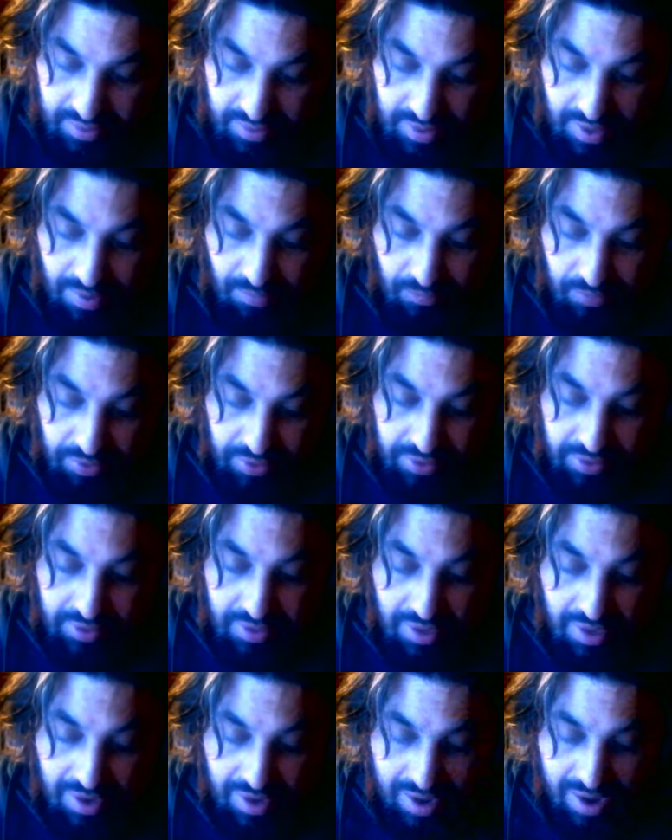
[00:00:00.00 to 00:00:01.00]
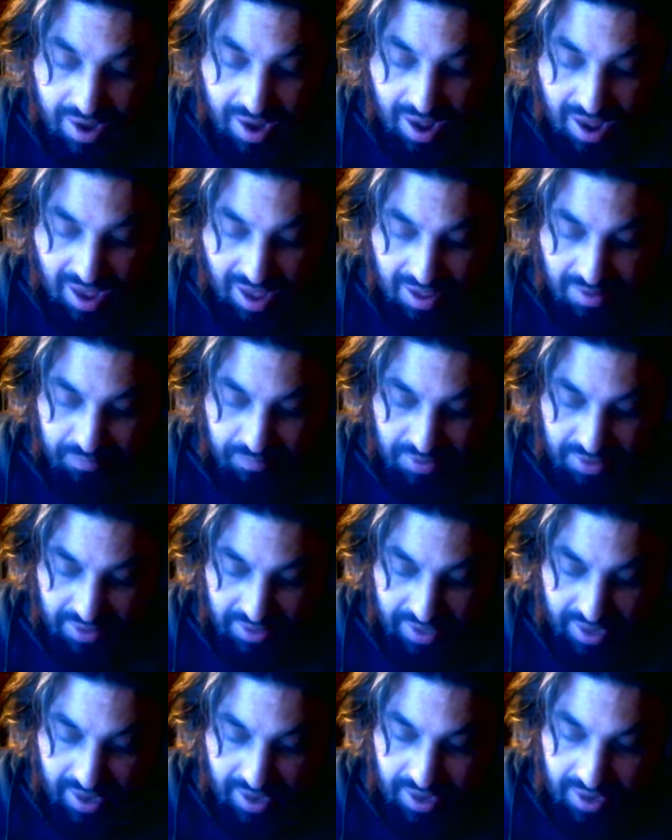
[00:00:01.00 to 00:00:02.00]
They really did not
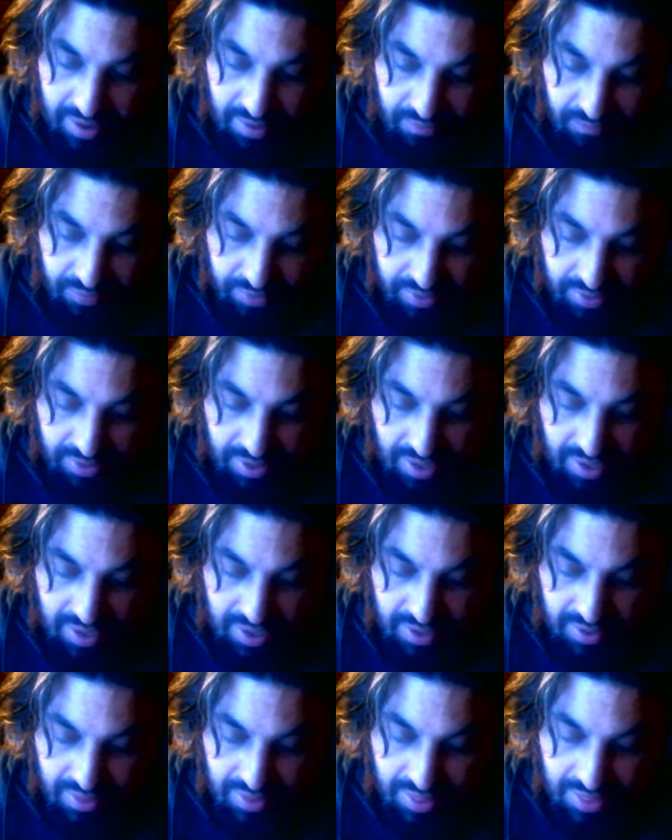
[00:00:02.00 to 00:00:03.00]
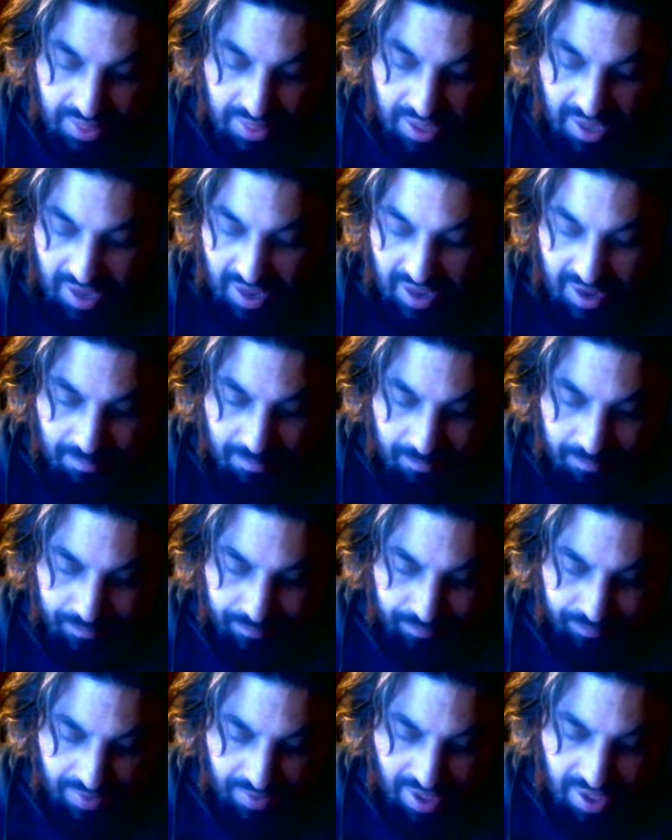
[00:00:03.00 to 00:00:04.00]
play with the theme
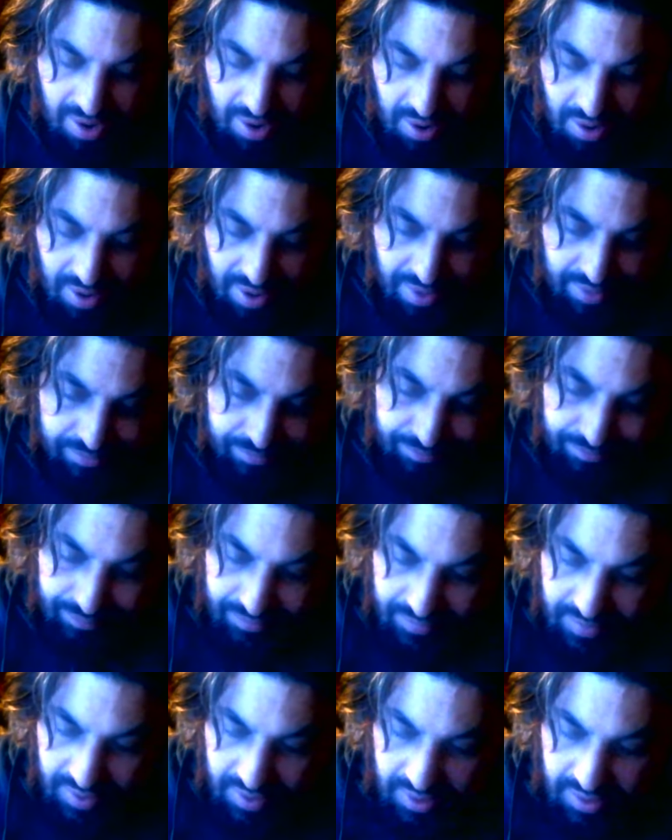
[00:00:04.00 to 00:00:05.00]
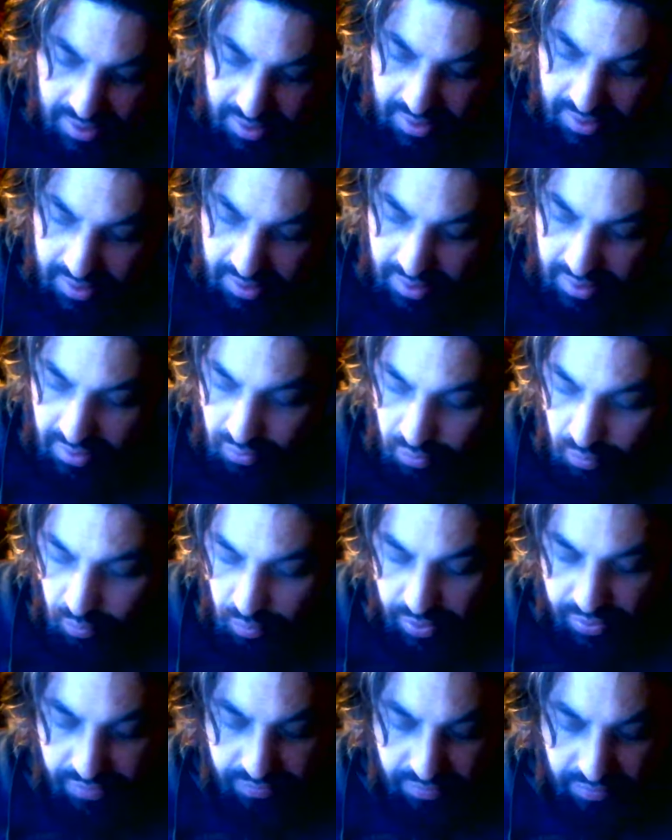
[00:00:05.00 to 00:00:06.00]
at all,
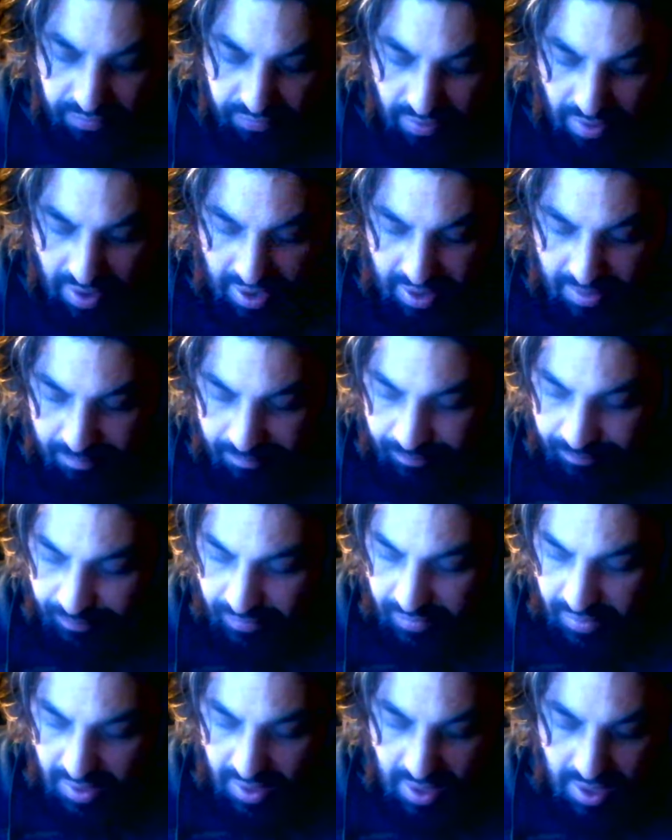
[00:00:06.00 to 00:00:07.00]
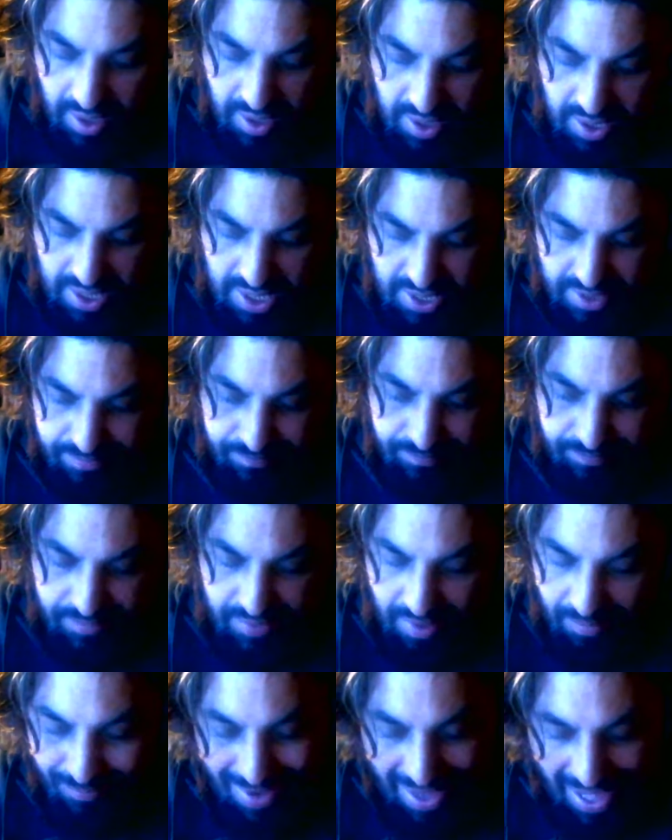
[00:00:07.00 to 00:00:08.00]
which is a shame.
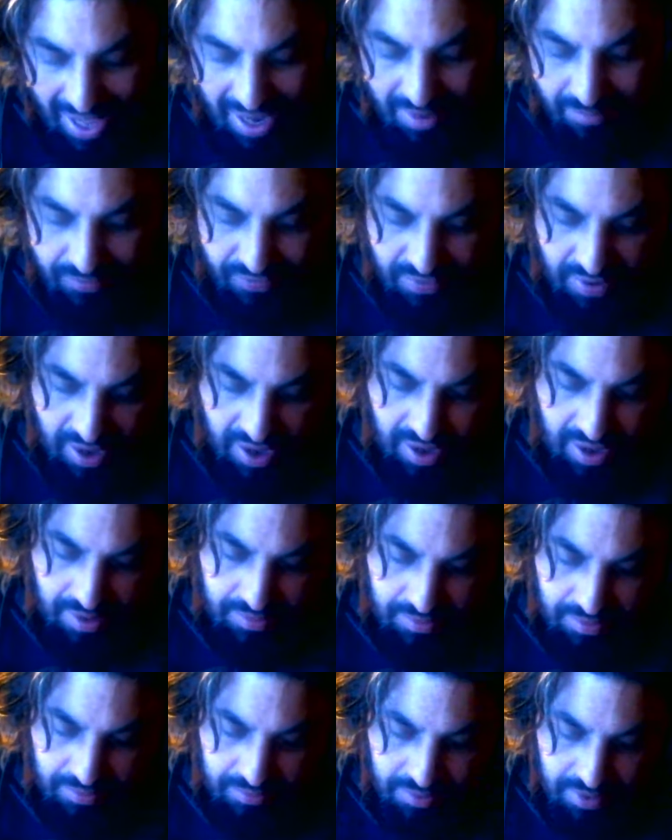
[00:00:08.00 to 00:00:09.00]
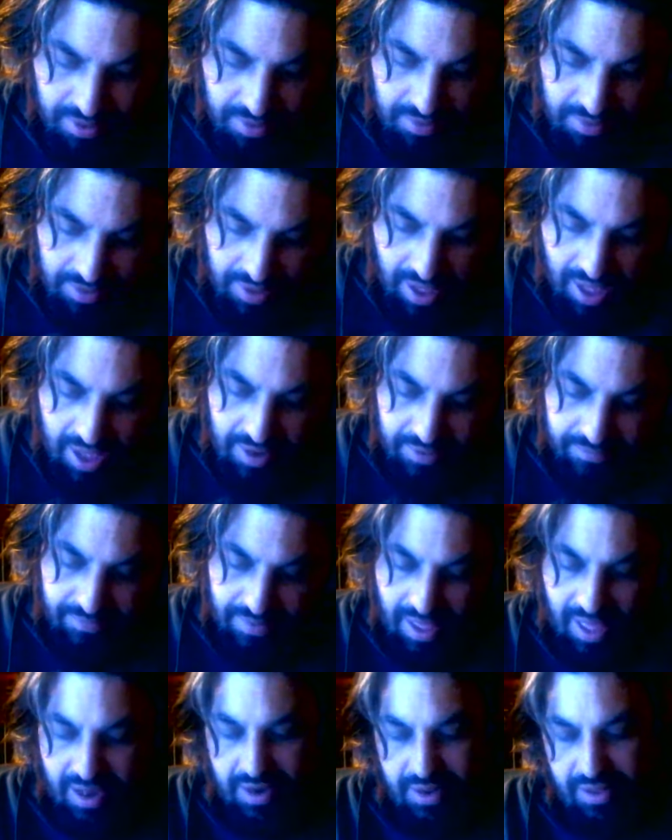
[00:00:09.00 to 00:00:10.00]
I'm kind of ashamed, kind of
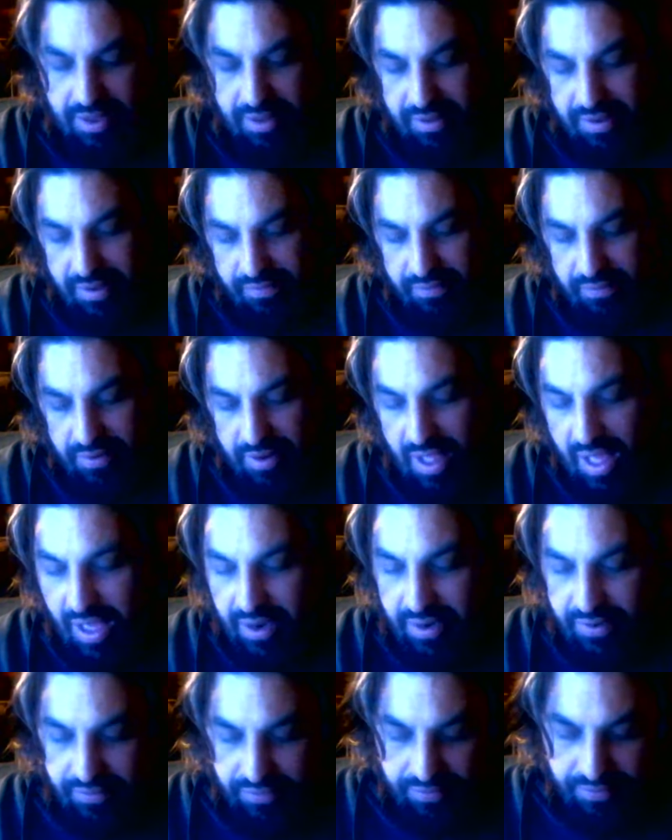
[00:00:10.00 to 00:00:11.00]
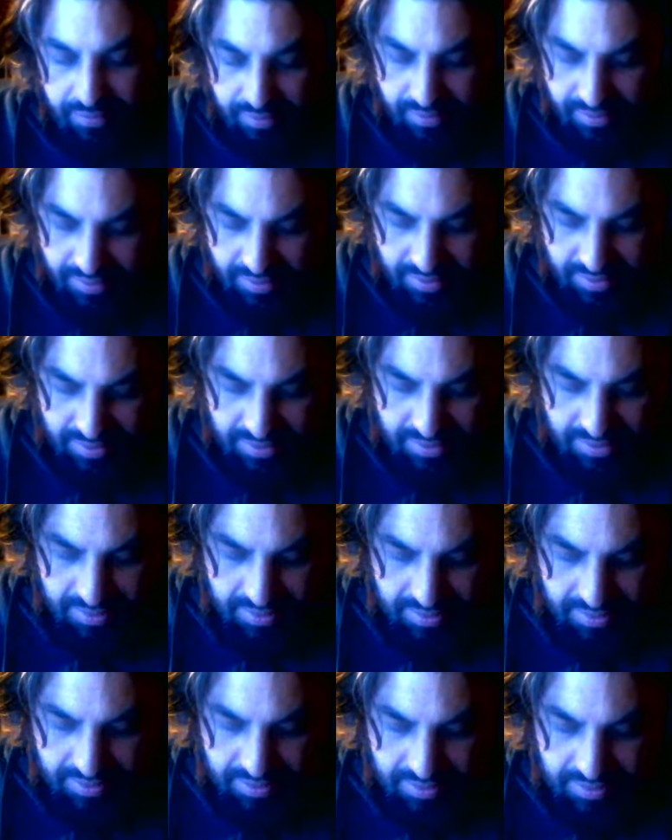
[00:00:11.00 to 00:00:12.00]
saddened that these are kind of just,
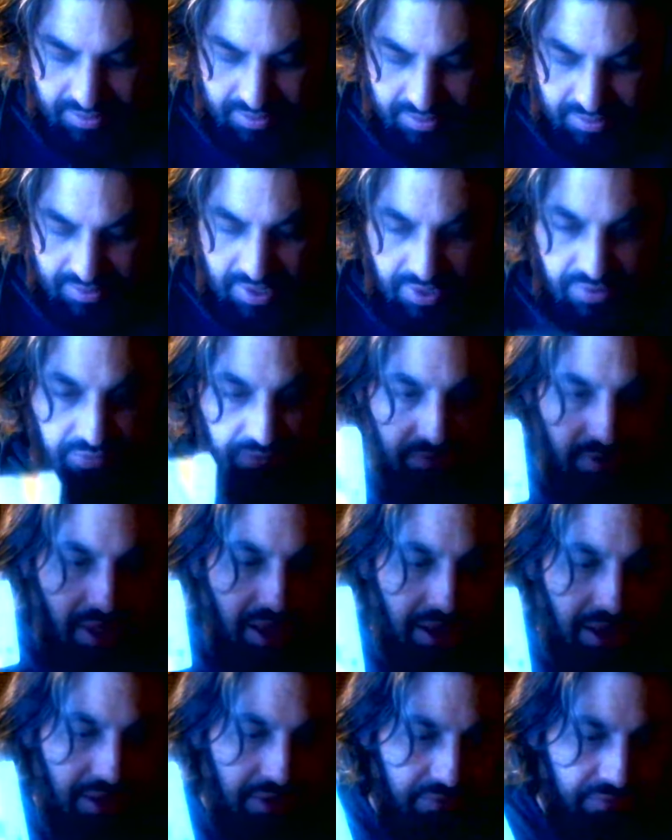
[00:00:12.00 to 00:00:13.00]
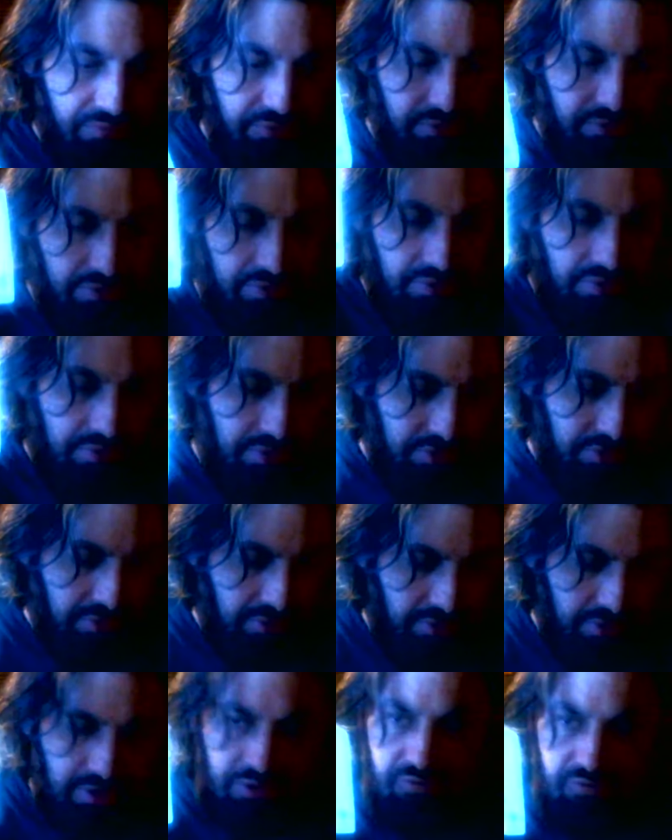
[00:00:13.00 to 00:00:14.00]
they just have
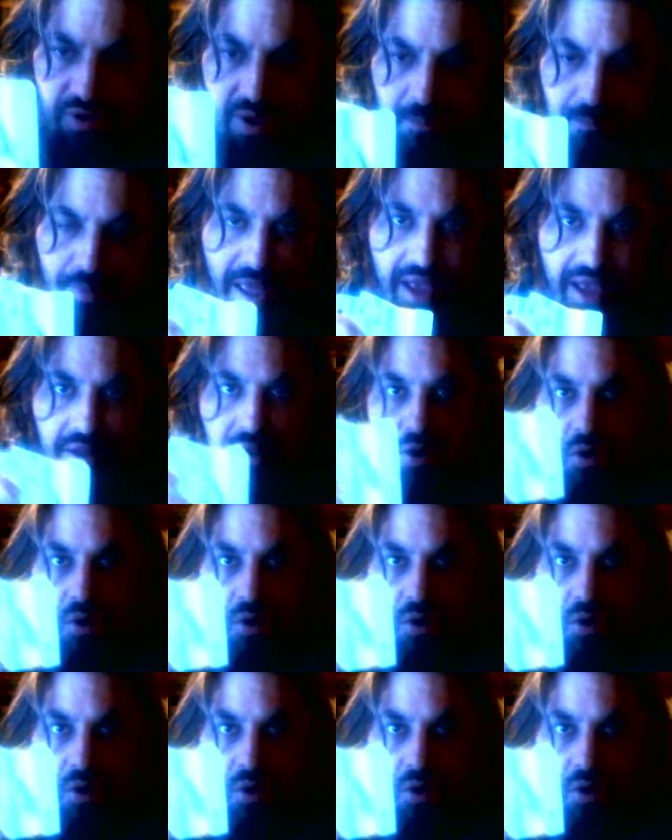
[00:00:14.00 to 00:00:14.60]
the Jetpack